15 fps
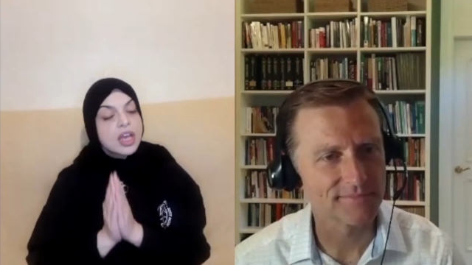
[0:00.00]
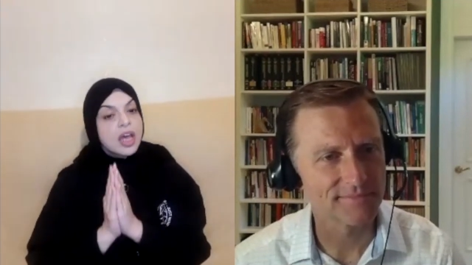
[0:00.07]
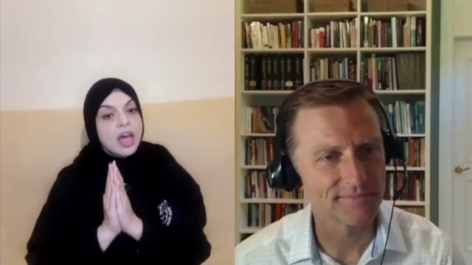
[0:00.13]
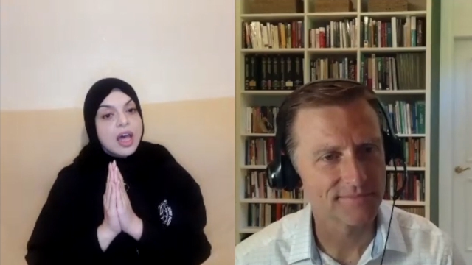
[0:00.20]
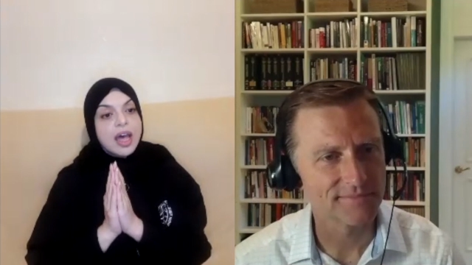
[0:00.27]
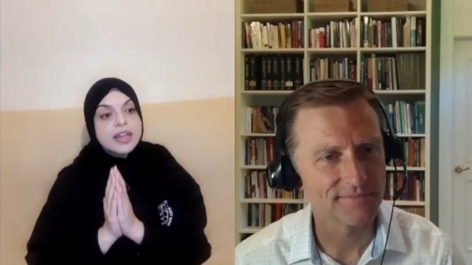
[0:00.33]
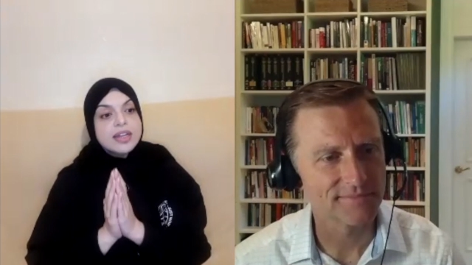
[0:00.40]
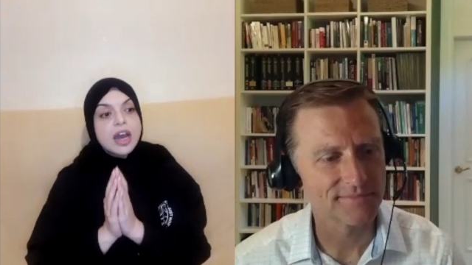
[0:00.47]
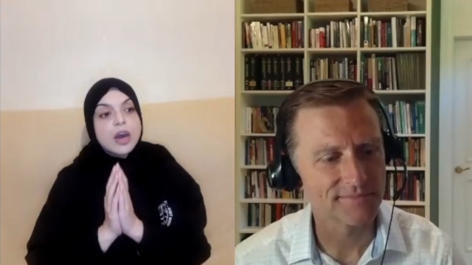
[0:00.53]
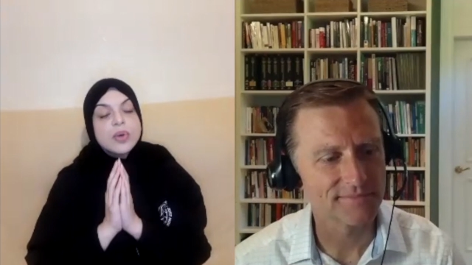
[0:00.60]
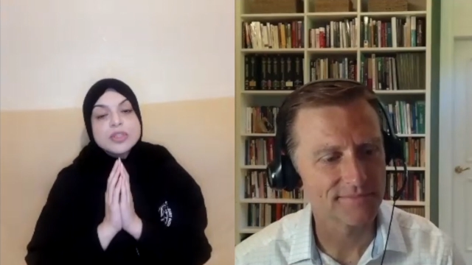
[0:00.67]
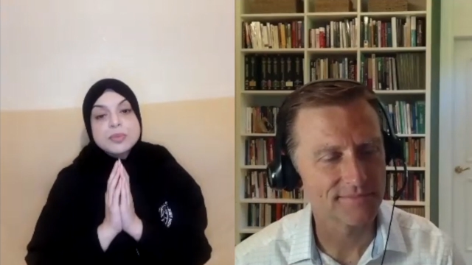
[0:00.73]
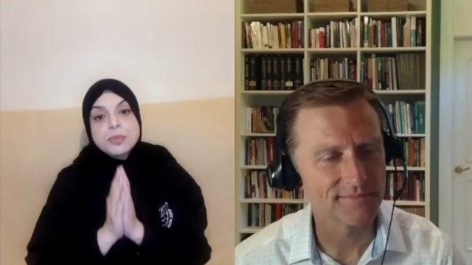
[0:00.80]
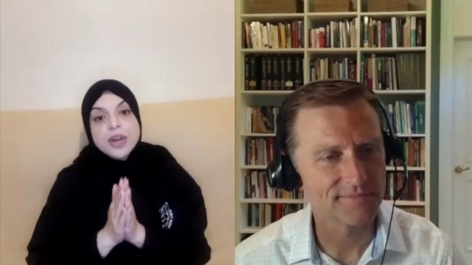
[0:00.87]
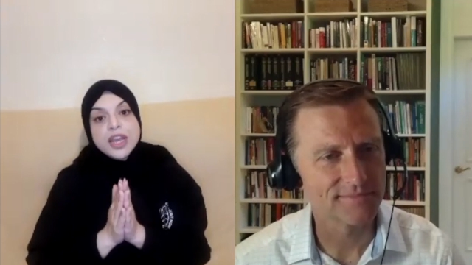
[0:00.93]
Speaker 1: and I was
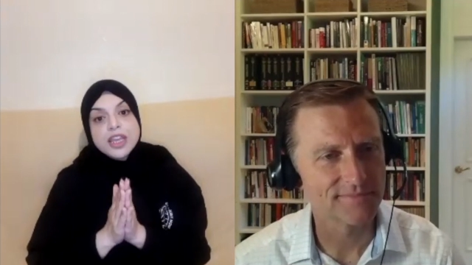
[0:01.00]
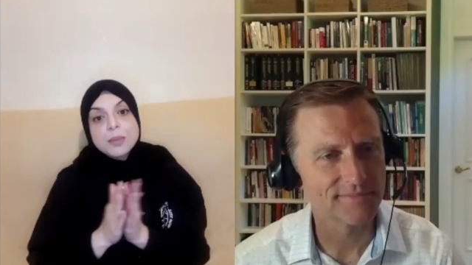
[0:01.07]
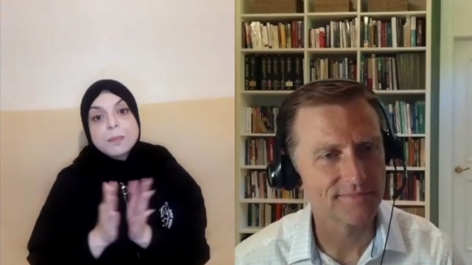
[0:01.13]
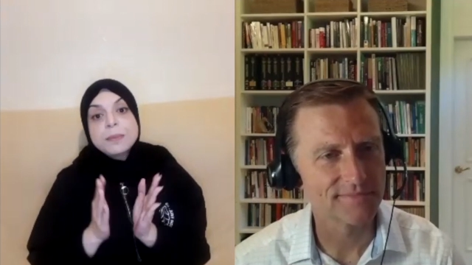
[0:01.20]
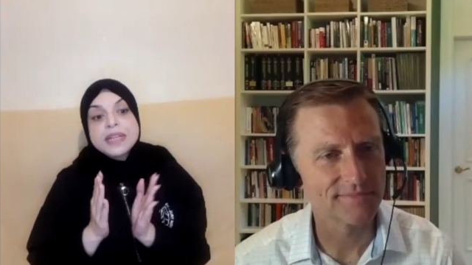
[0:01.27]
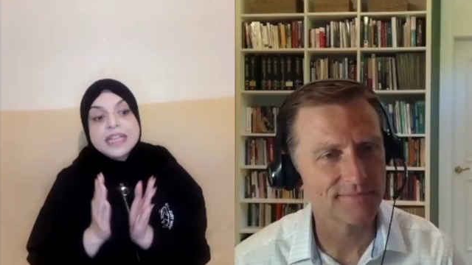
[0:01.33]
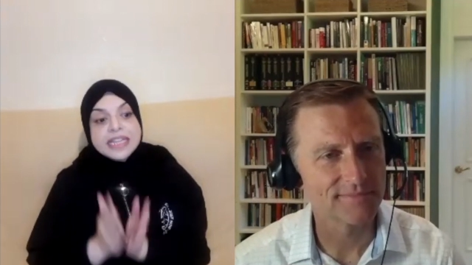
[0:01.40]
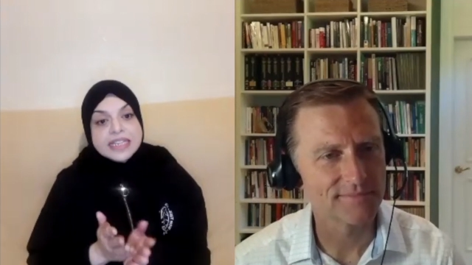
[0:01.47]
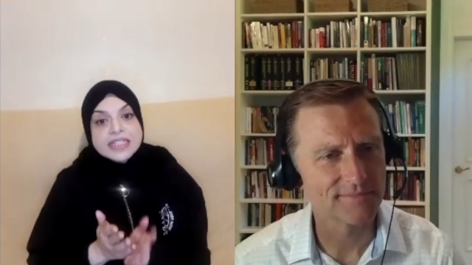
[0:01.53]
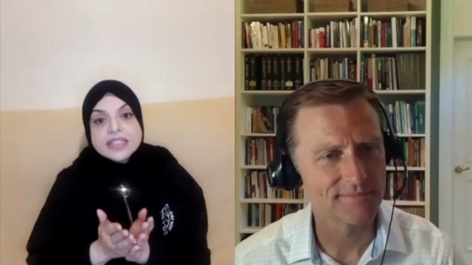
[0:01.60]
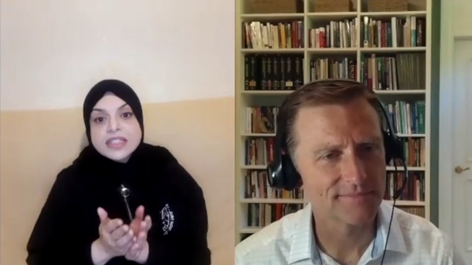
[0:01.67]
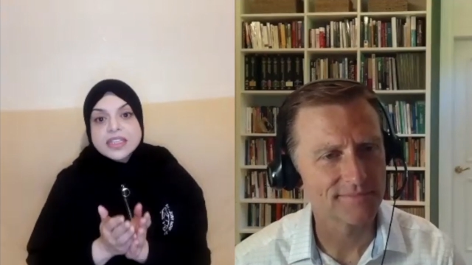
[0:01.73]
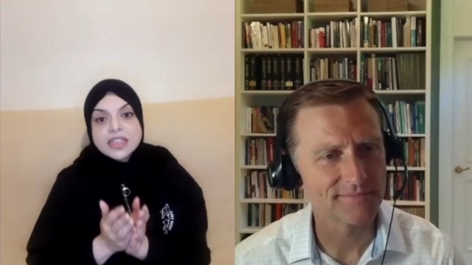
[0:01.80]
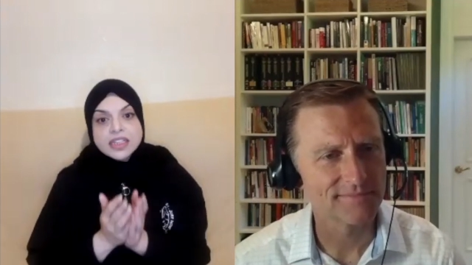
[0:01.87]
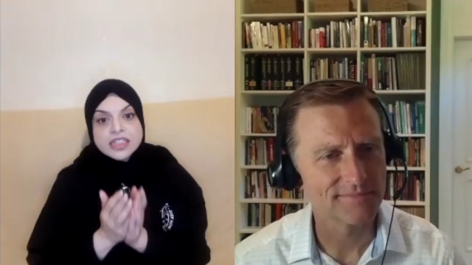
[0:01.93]
praying, please
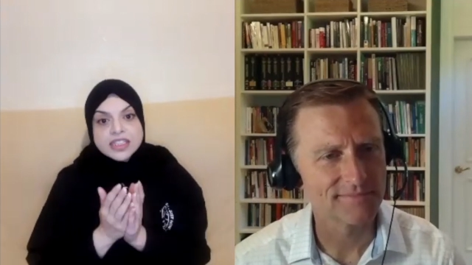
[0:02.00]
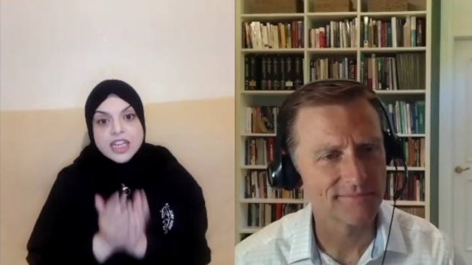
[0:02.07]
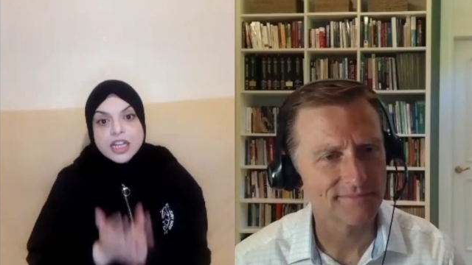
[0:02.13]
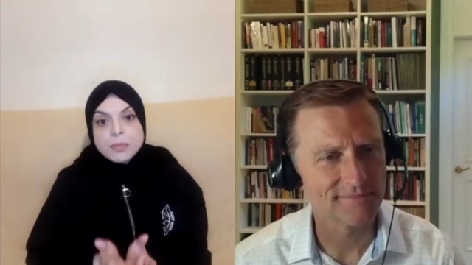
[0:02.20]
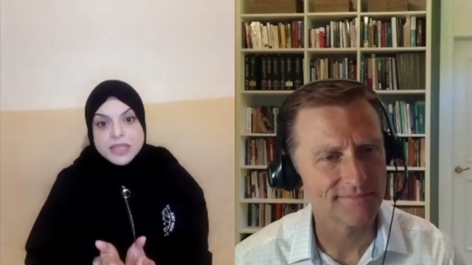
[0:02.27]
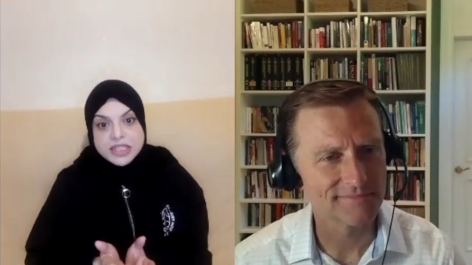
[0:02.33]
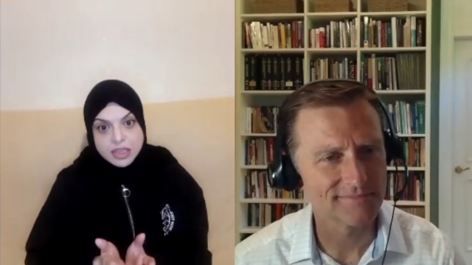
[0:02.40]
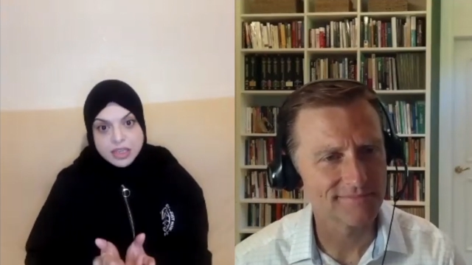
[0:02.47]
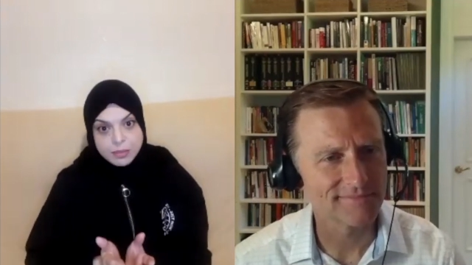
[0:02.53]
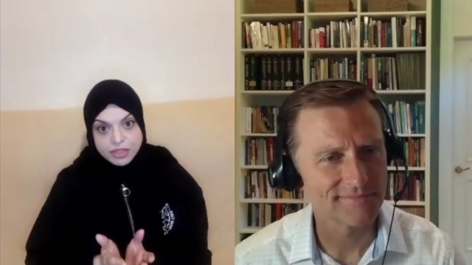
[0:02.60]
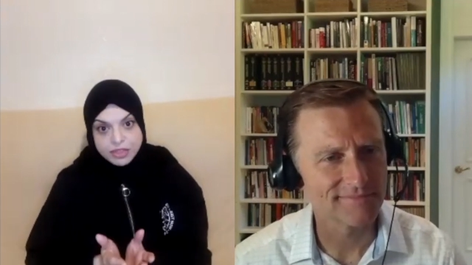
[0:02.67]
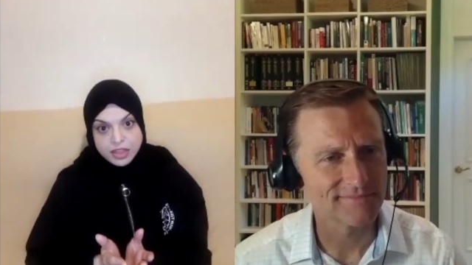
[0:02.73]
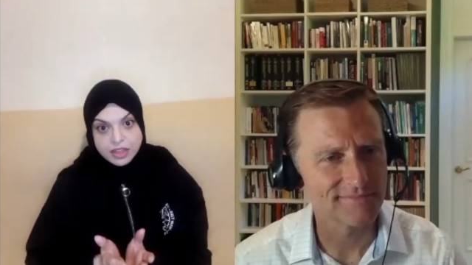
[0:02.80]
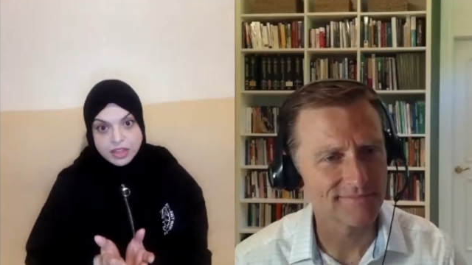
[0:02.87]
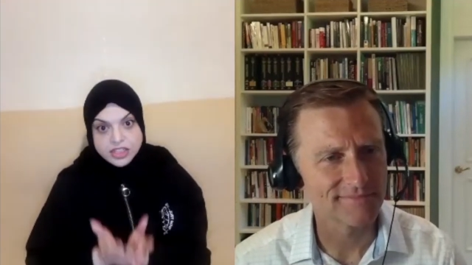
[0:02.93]
tell me
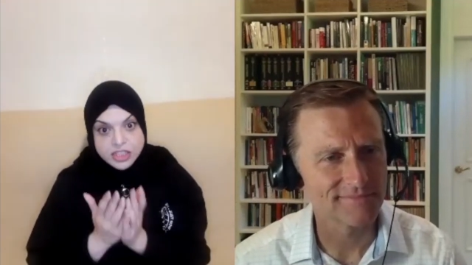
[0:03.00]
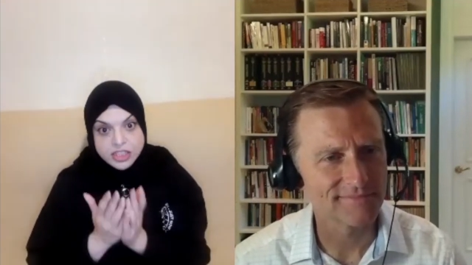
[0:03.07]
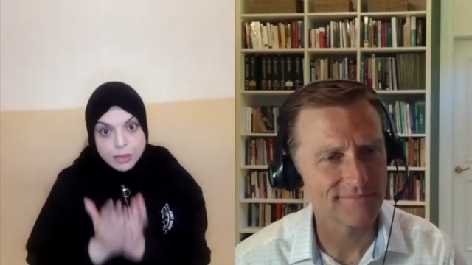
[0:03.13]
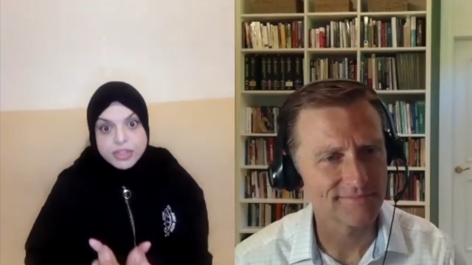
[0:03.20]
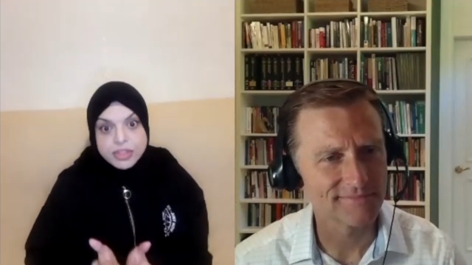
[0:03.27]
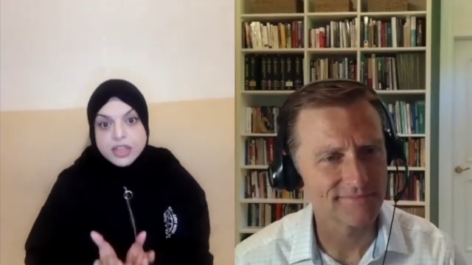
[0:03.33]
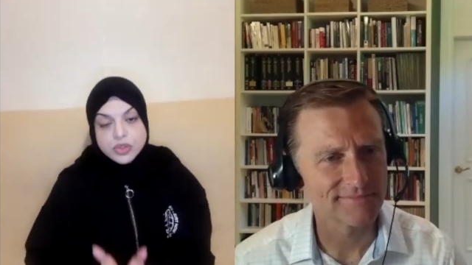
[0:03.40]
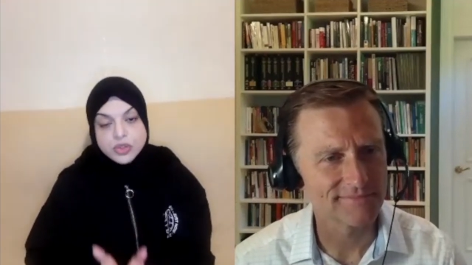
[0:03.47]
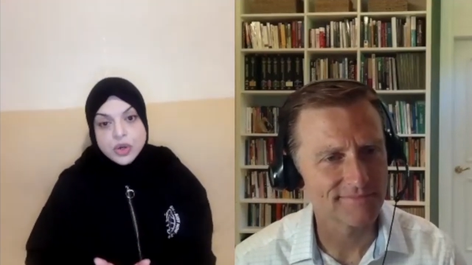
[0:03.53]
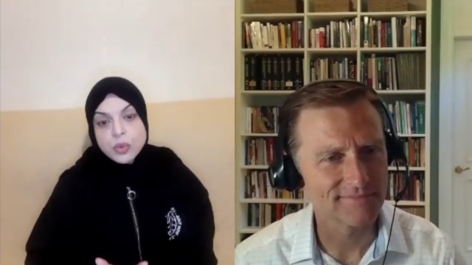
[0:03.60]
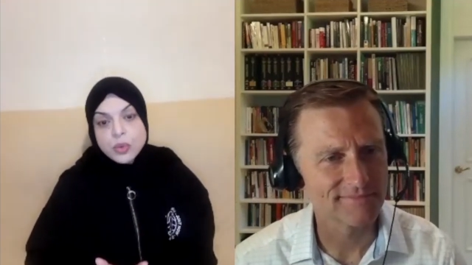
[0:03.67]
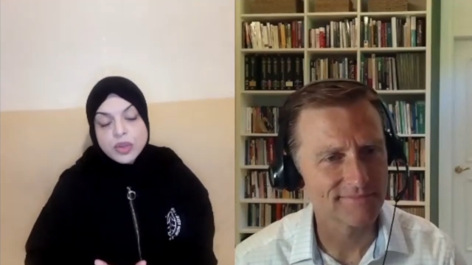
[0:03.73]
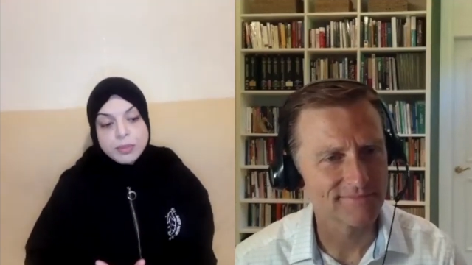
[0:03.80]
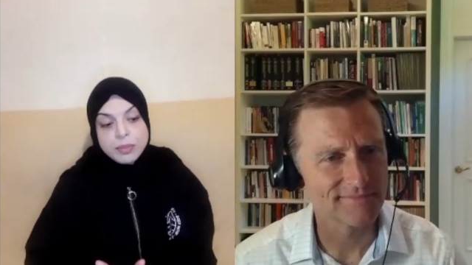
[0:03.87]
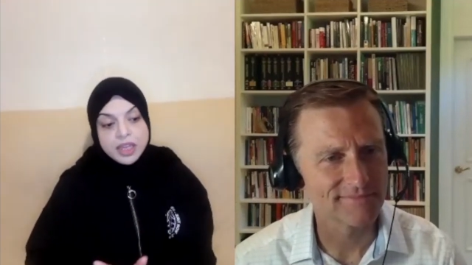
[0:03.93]
something. Something is wrong with
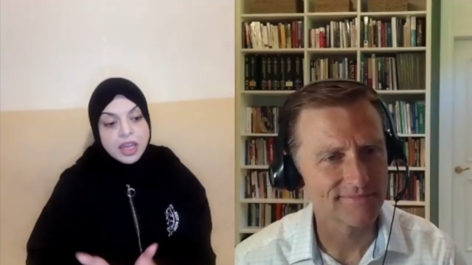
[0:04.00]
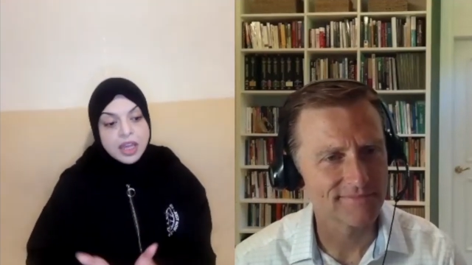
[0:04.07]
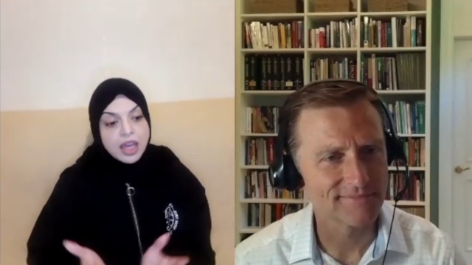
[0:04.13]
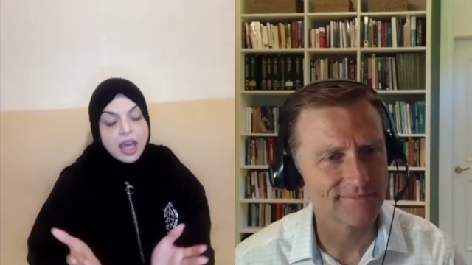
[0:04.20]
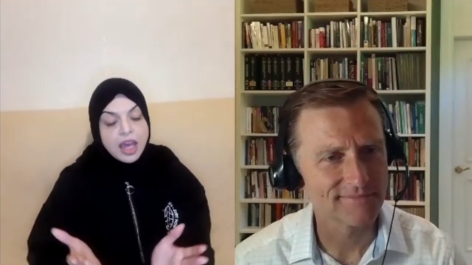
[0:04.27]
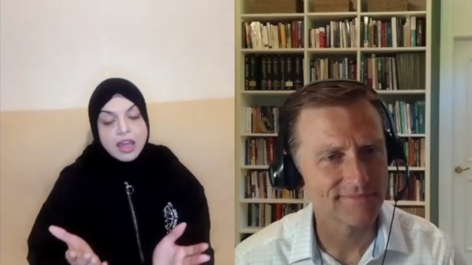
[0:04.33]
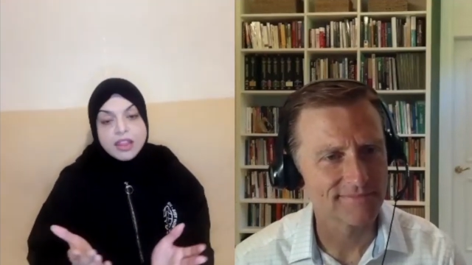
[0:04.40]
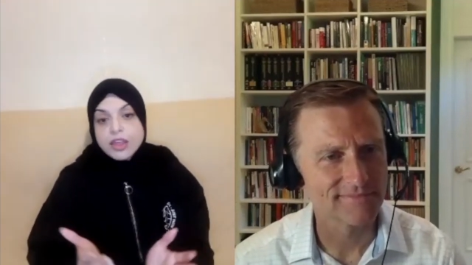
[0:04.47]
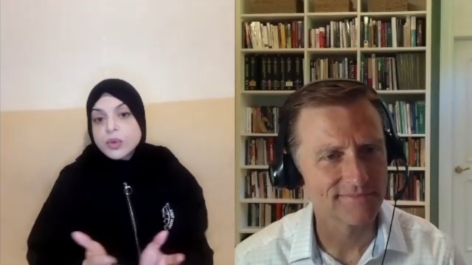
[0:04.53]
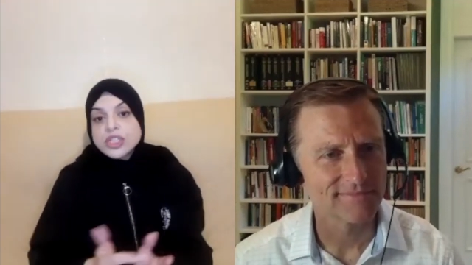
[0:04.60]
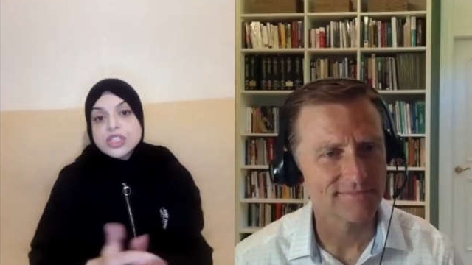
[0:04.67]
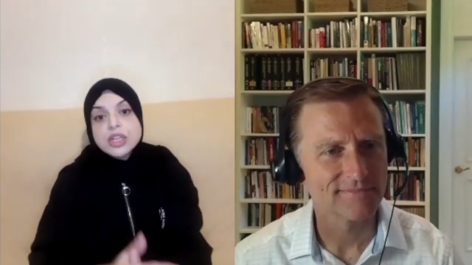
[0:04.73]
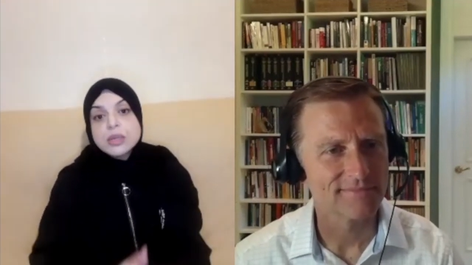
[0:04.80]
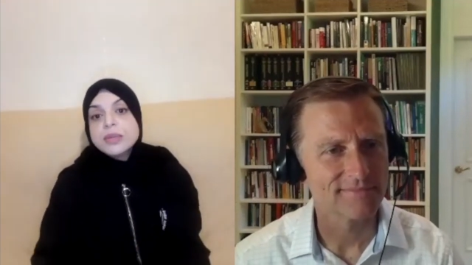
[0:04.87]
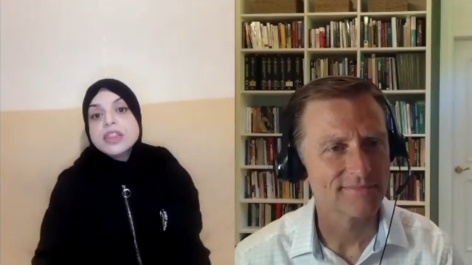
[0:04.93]
me. And they would tell
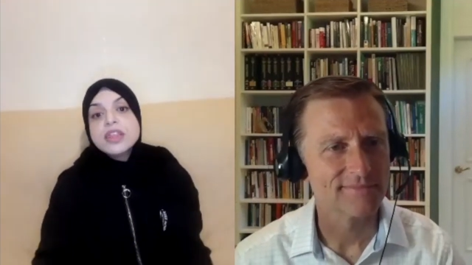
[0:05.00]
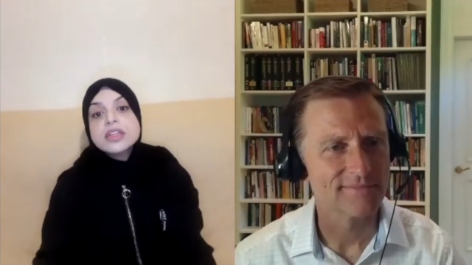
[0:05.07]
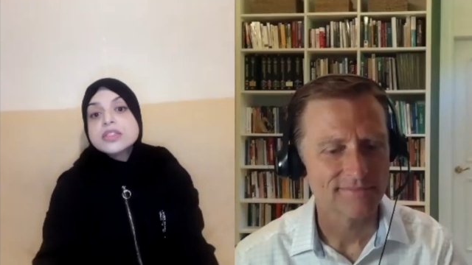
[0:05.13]
me there is